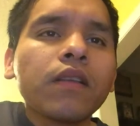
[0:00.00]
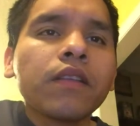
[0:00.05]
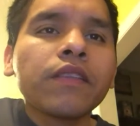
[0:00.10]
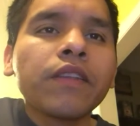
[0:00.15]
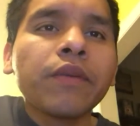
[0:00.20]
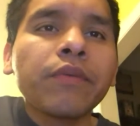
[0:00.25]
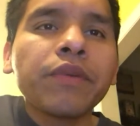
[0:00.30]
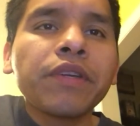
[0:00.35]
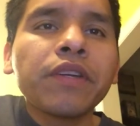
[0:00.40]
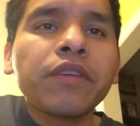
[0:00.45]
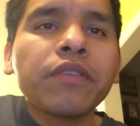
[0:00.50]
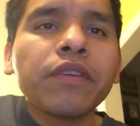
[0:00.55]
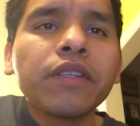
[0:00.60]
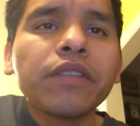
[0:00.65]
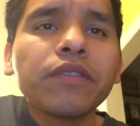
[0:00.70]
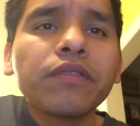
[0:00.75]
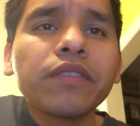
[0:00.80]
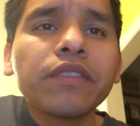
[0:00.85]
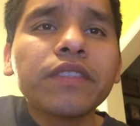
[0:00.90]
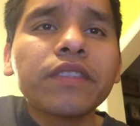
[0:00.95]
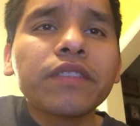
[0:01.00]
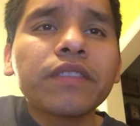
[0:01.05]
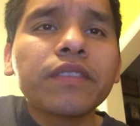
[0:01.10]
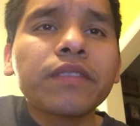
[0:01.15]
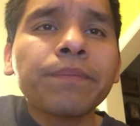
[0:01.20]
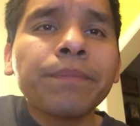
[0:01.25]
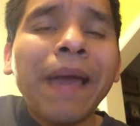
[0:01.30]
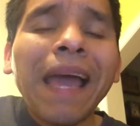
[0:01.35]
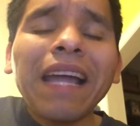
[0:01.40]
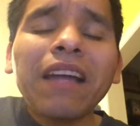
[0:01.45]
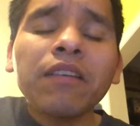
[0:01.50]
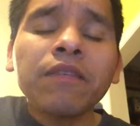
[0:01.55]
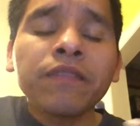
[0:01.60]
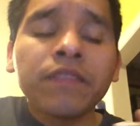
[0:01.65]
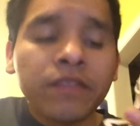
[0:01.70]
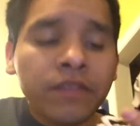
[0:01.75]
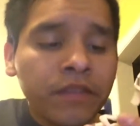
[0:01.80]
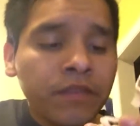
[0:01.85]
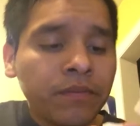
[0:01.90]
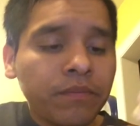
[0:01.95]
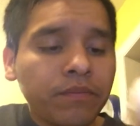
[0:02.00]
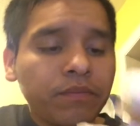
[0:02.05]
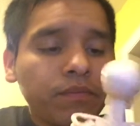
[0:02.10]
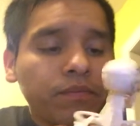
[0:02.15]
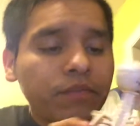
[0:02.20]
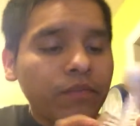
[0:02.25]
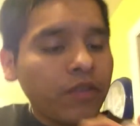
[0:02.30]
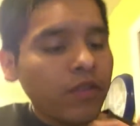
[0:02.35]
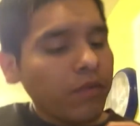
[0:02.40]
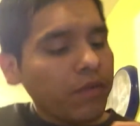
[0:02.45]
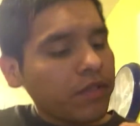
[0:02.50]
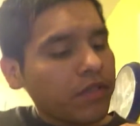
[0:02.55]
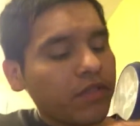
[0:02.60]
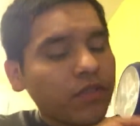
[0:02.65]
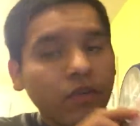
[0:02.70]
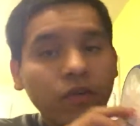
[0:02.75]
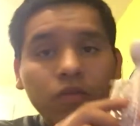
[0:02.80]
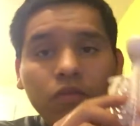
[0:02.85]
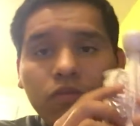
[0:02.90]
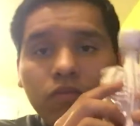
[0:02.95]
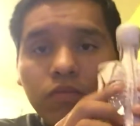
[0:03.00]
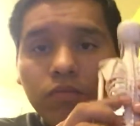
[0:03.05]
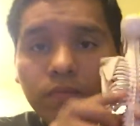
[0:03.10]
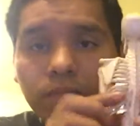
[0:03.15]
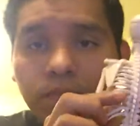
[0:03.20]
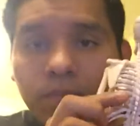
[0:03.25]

Then we go into the back of the human skull.